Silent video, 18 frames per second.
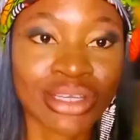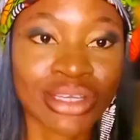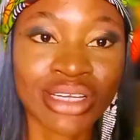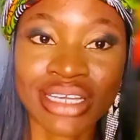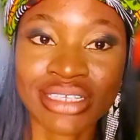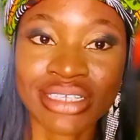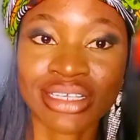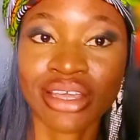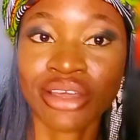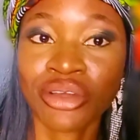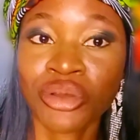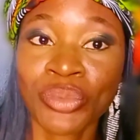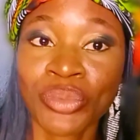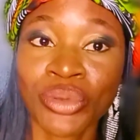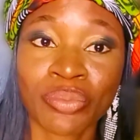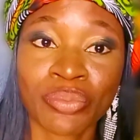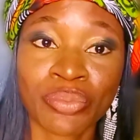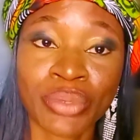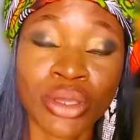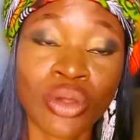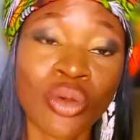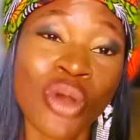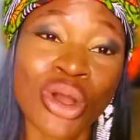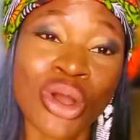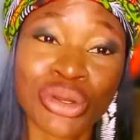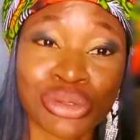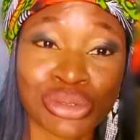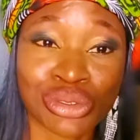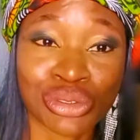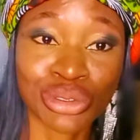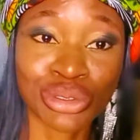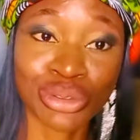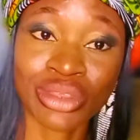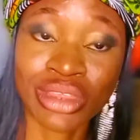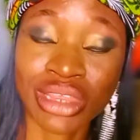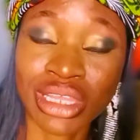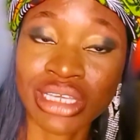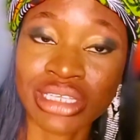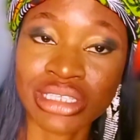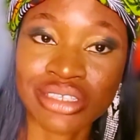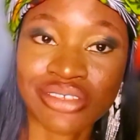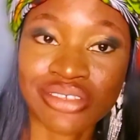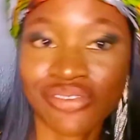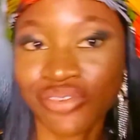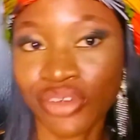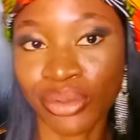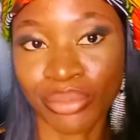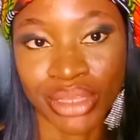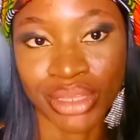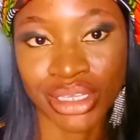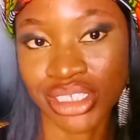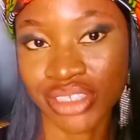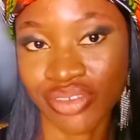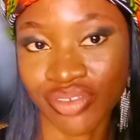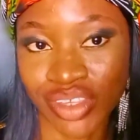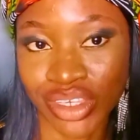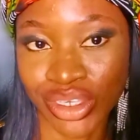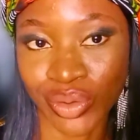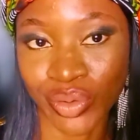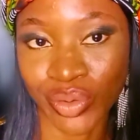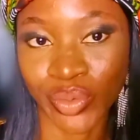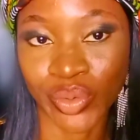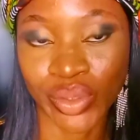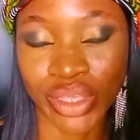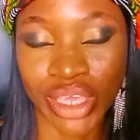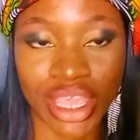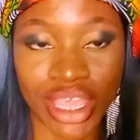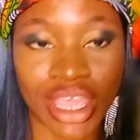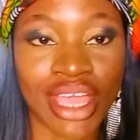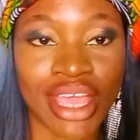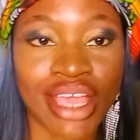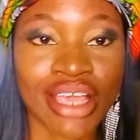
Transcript: So guys, I hope you pick one or two things from this video, okay?